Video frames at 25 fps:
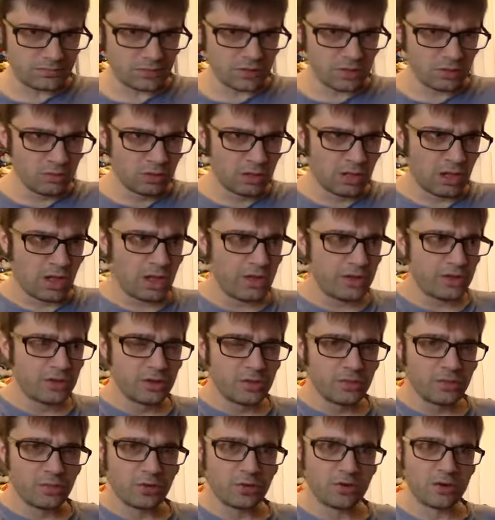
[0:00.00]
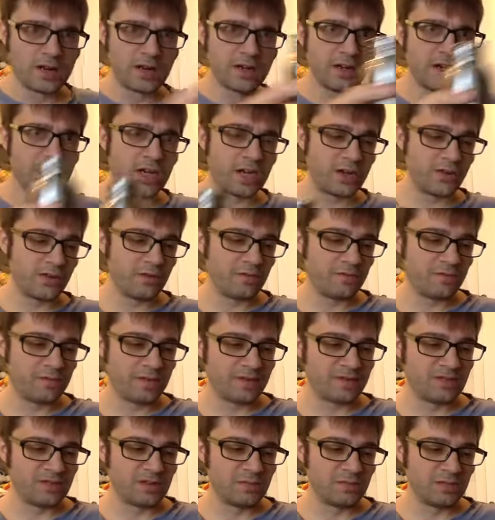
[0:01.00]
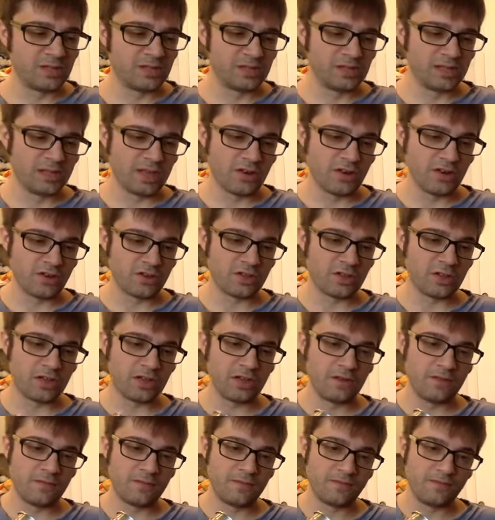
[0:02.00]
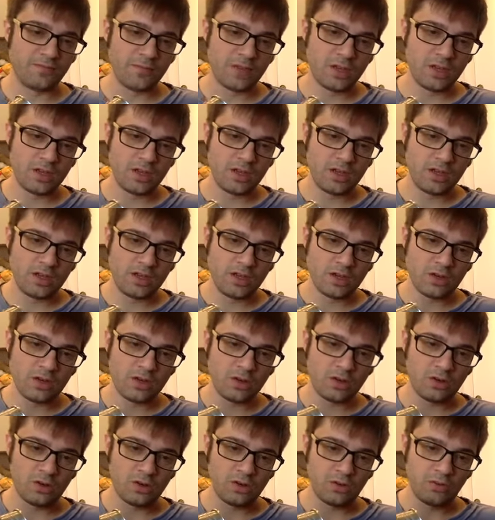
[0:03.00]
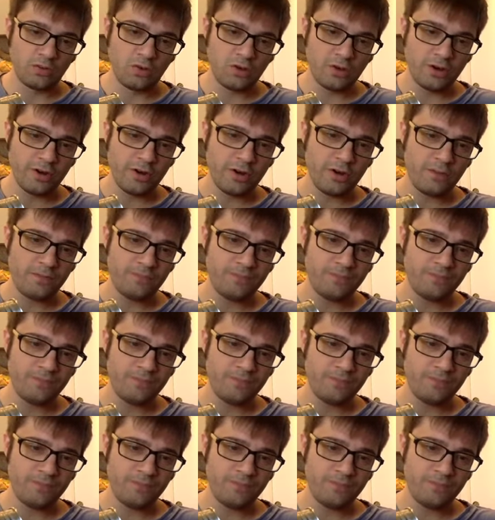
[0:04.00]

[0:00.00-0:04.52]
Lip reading: we'll also pour out 150 milliliters of cold water.